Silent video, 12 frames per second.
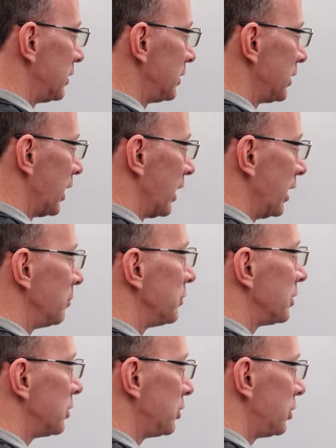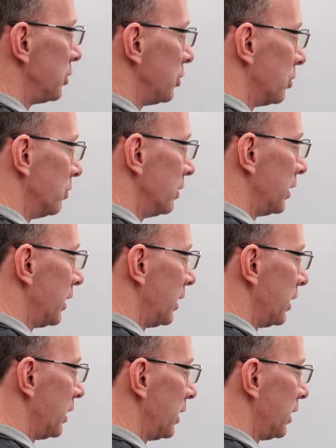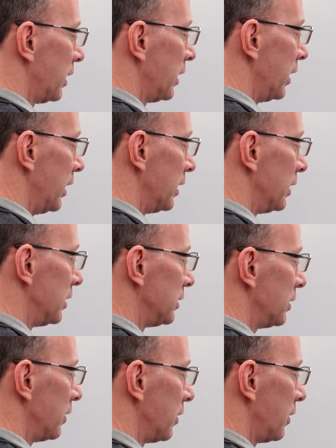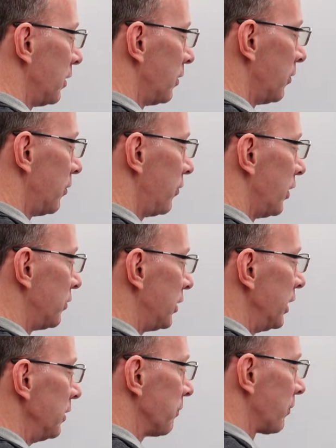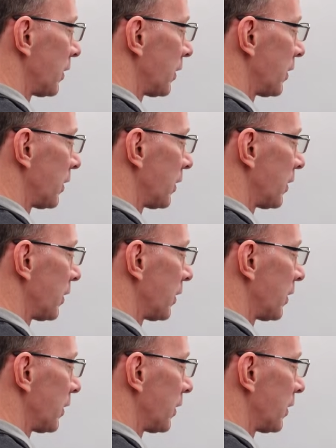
times 2 is 50,